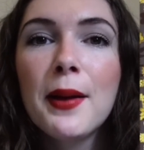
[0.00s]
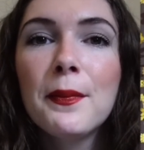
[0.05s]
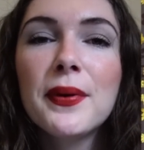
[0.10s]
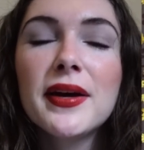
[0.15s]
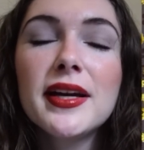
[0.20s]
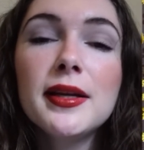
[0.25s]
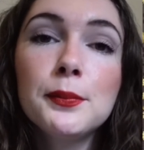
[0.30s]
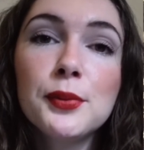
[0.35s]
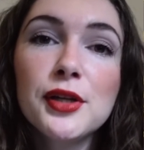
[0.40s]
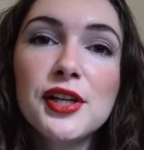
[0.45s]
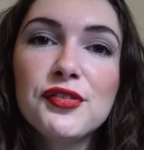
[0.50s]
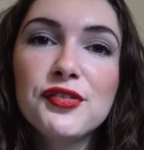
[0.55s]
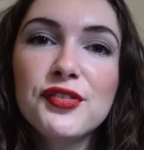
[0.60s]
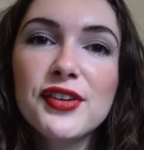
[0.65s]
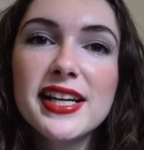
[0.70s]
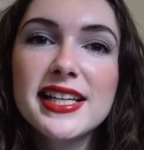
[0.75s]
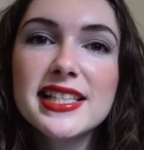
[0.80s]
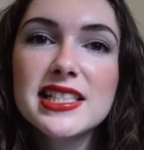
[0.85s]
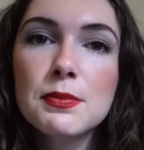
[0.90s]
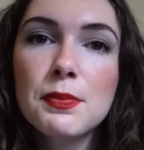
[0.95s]
But in brief,
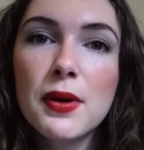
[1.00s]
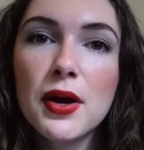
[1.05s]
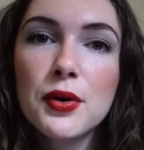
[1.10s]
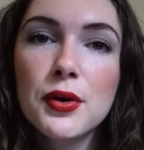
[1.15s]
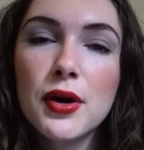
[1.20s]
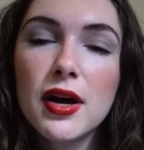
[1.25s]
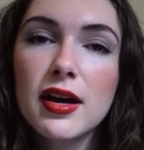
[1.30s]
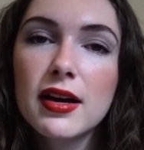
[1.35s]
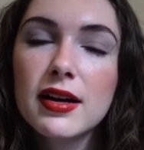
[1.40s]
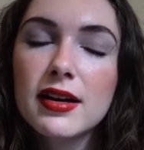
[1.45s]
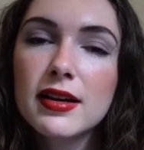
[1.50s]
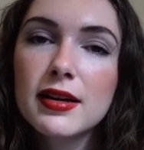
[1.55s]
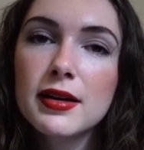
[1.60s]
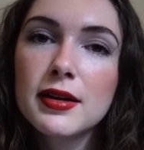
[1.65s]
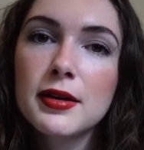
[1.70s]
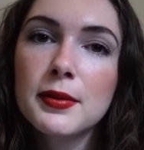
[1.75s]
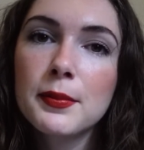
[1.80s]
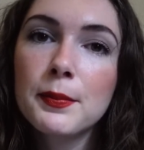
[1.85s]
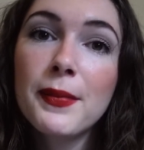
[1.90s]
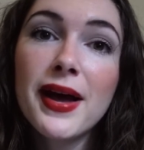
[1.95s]
it's about
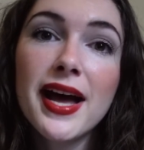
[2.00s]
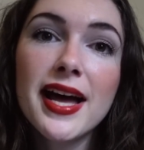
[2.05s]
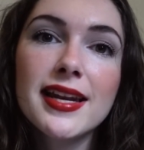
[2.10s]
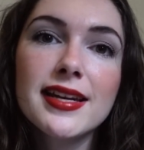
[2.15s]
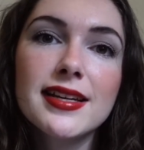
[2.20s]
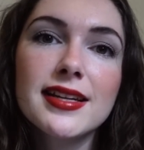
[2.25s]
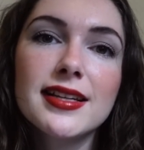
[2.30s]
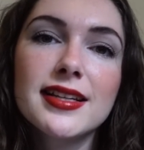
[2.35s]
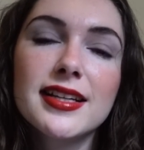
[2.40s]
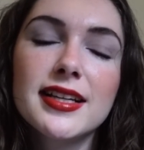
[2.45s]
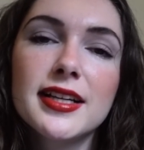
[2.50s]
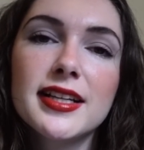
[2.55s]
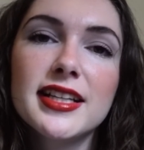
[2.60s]
a man